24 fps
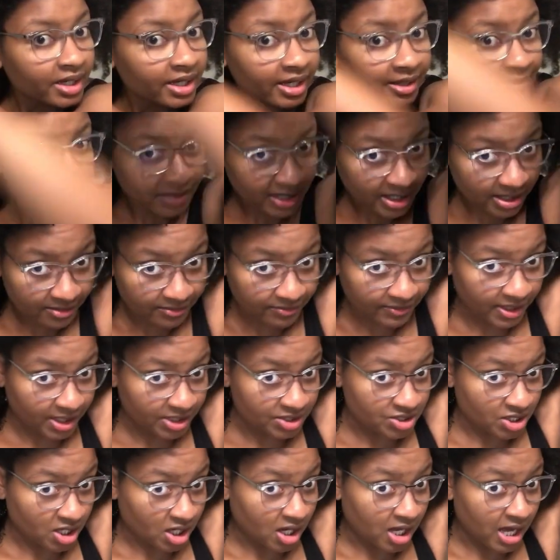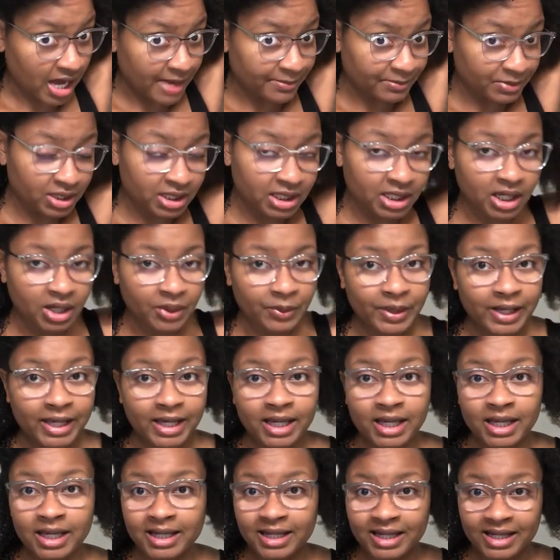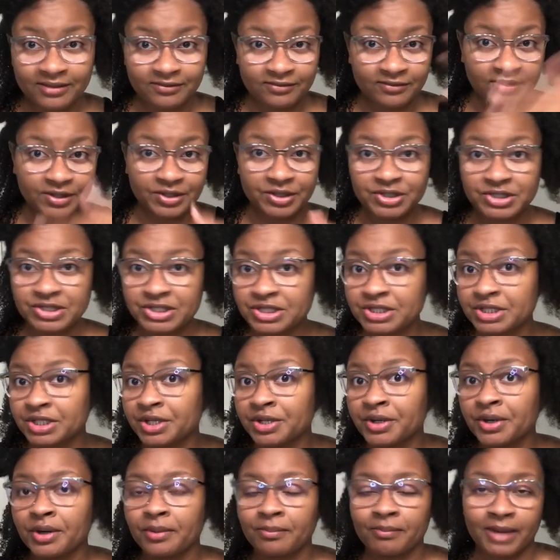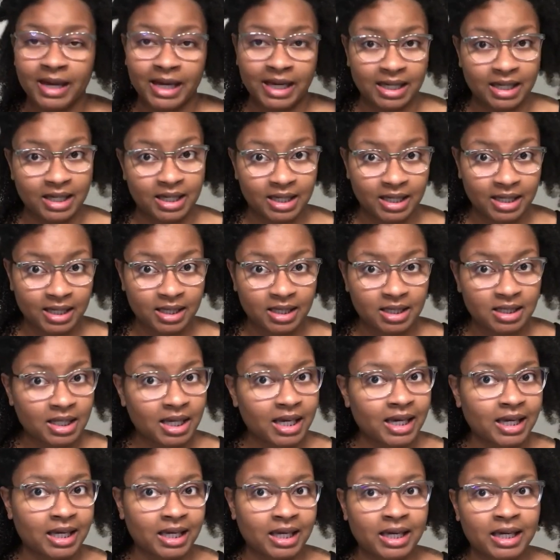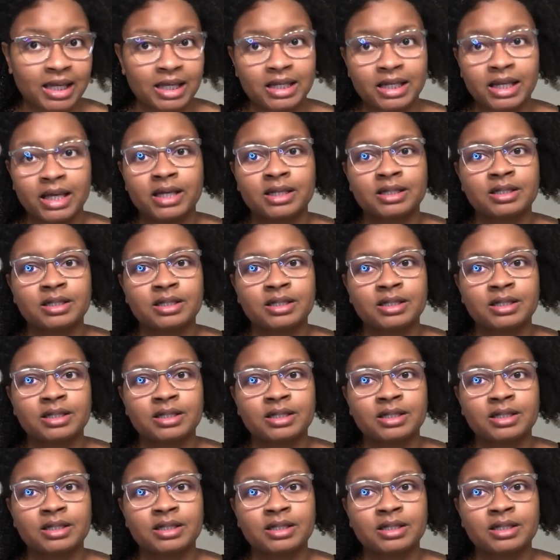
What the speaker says: As a matter of fact, y'all, I'm gonna go ahead and finish my head and